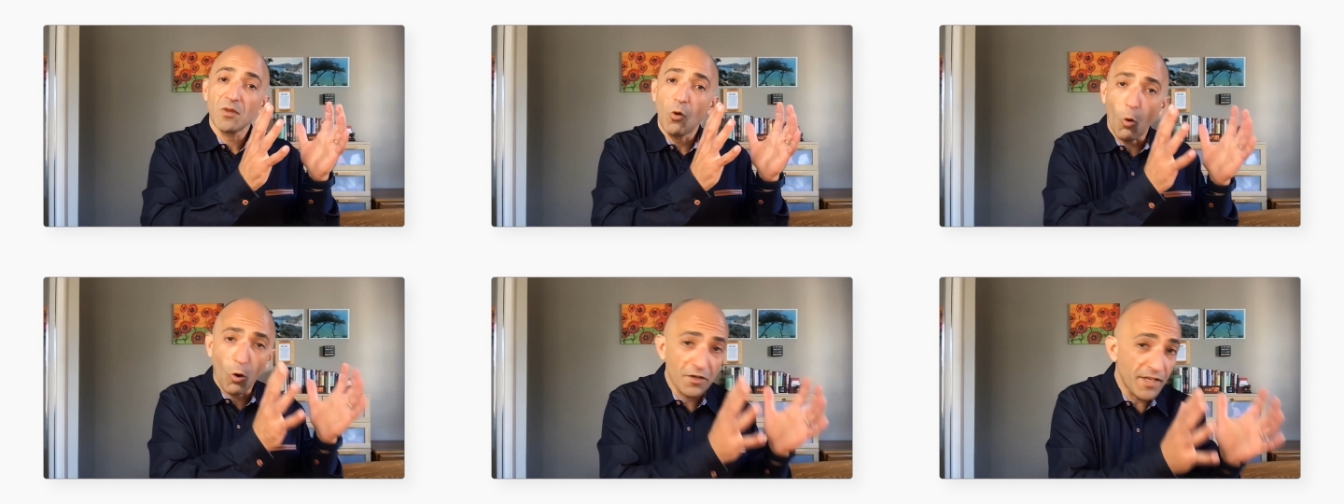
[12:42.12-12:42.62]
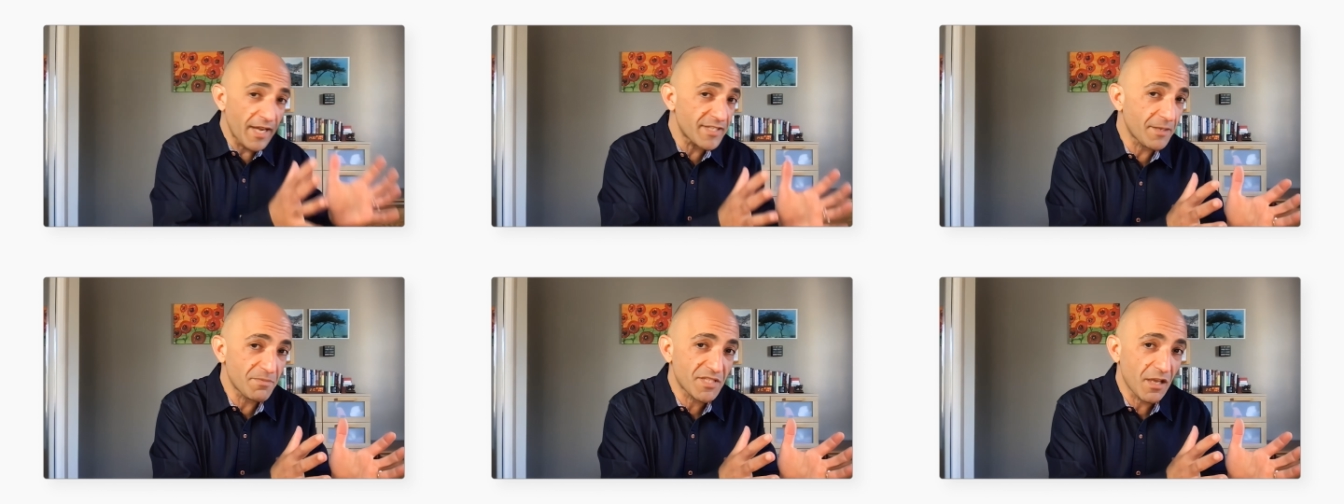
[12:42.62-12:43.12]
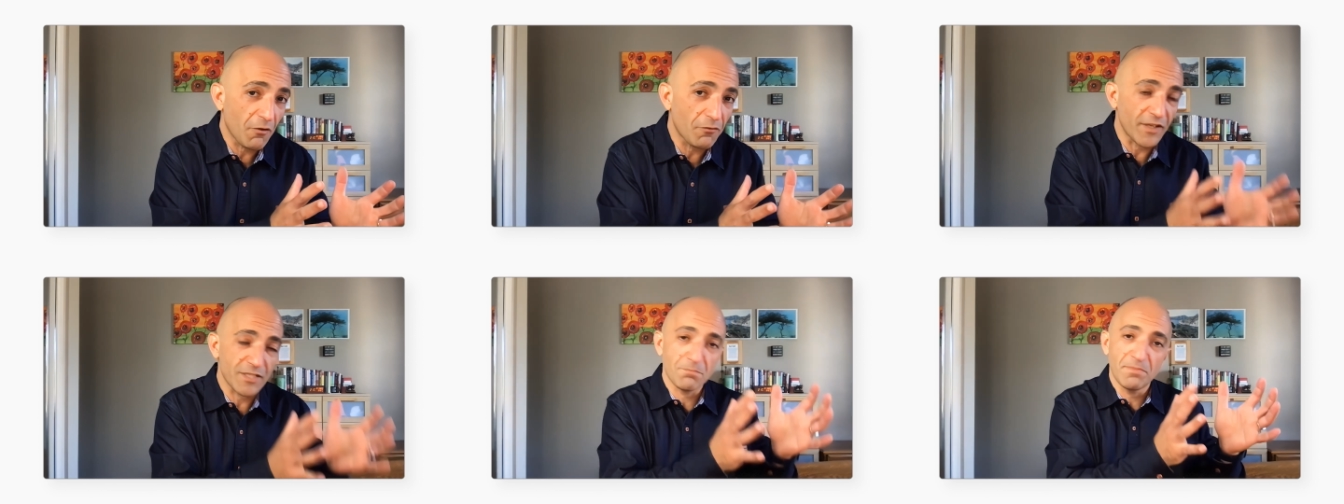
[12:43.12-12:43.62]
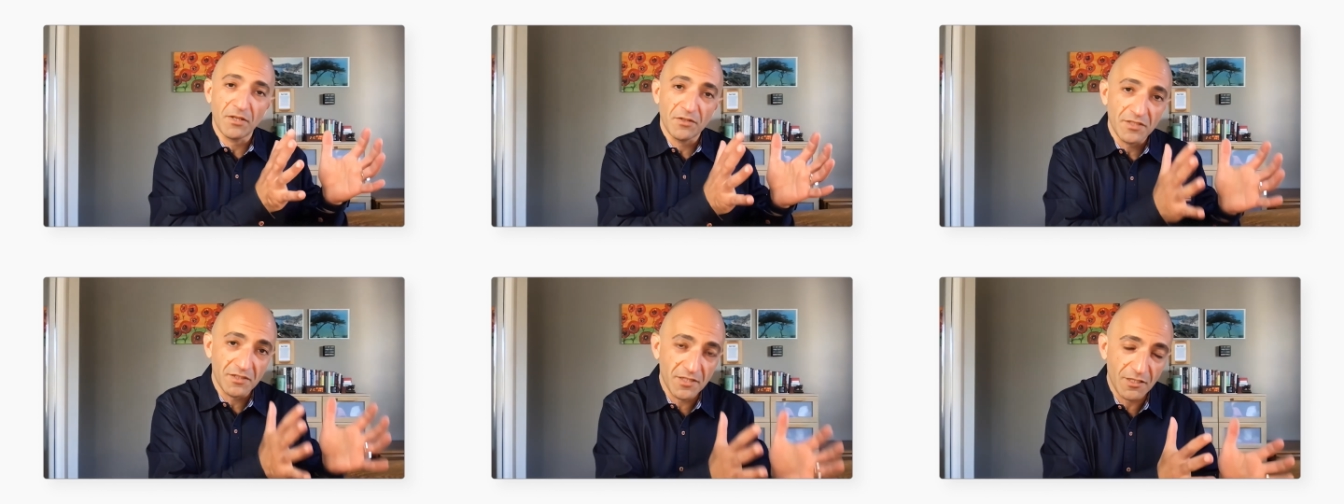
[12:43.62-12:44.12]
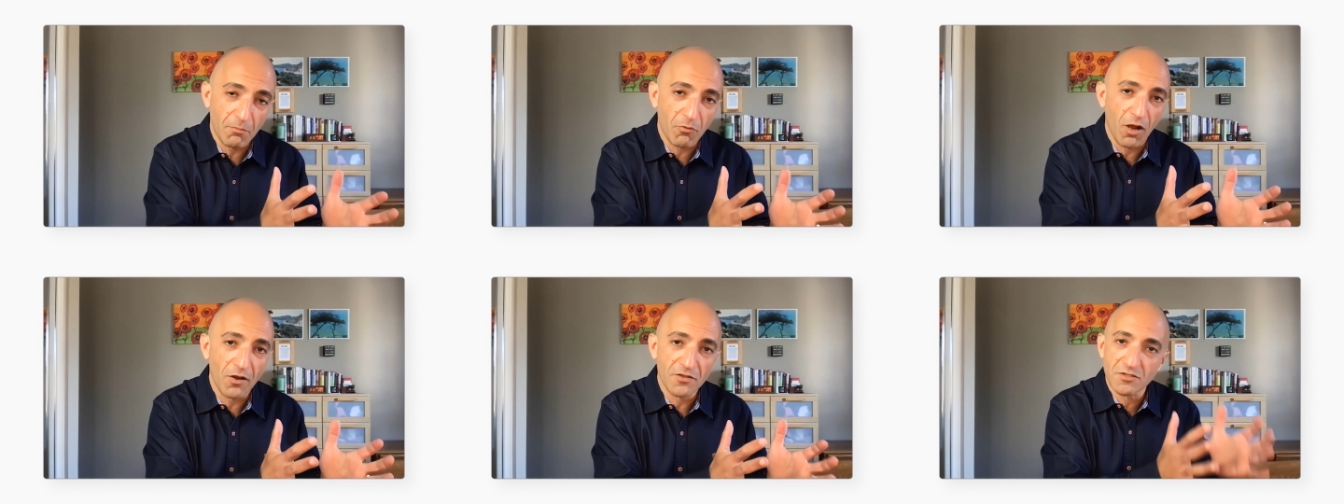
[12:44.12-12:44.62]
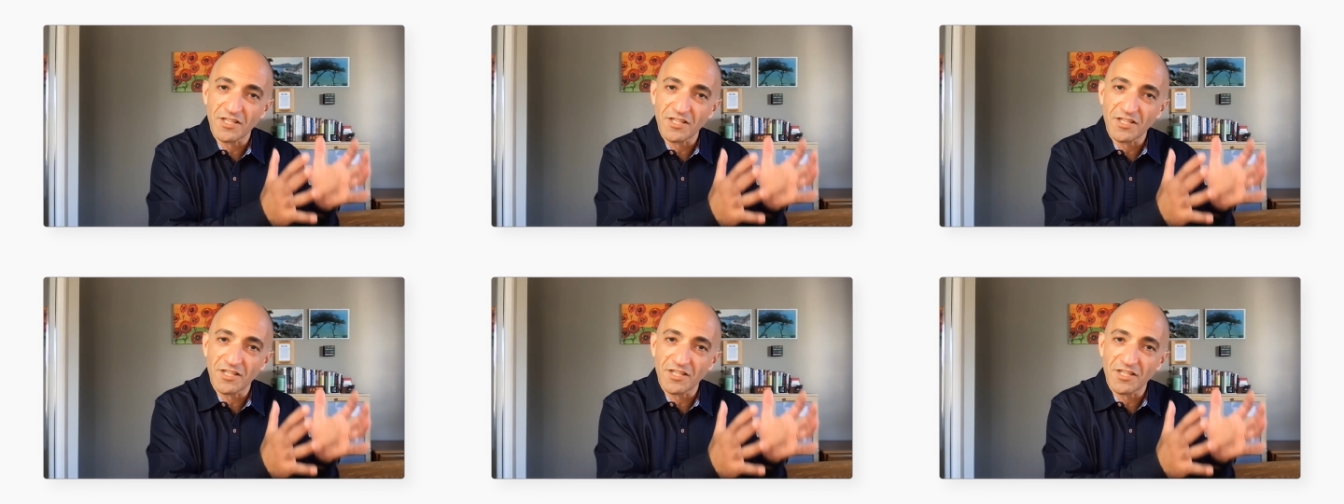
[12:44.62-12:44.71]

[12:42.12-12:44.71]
organize themselves as building data products.